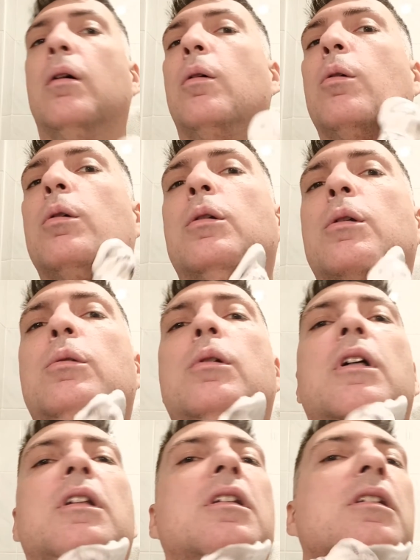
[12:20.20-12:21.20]
although
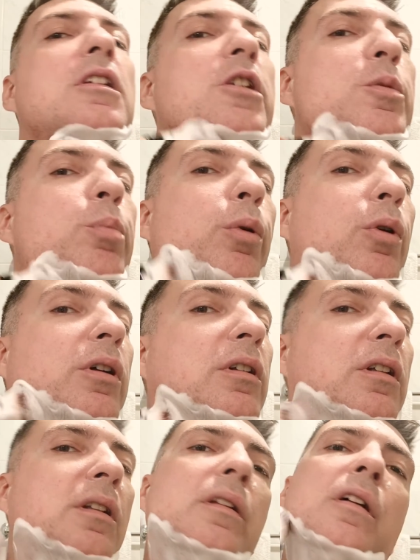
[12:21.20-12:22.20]
at this
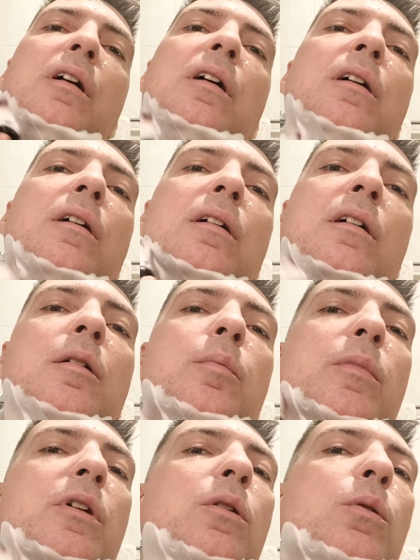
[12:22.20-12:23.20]
point
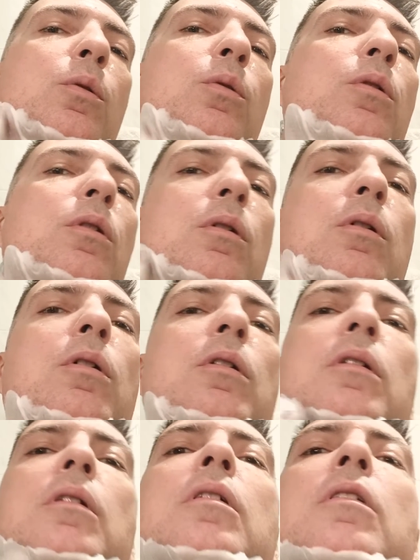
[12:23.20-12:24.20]
Merkur
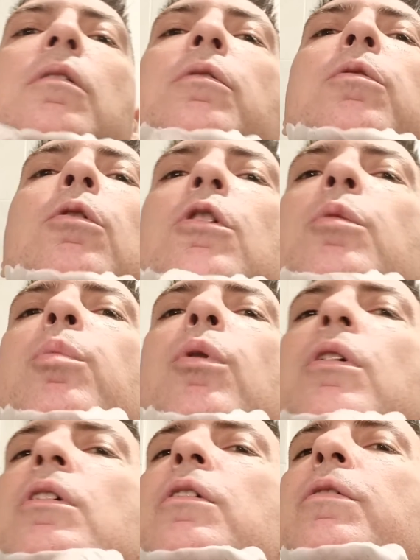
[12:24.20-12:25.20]
on
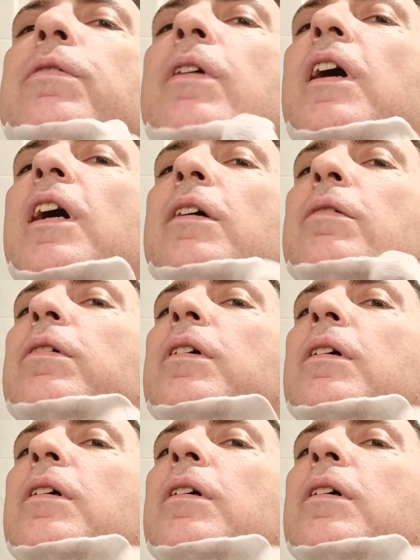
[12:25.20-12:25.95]
4.5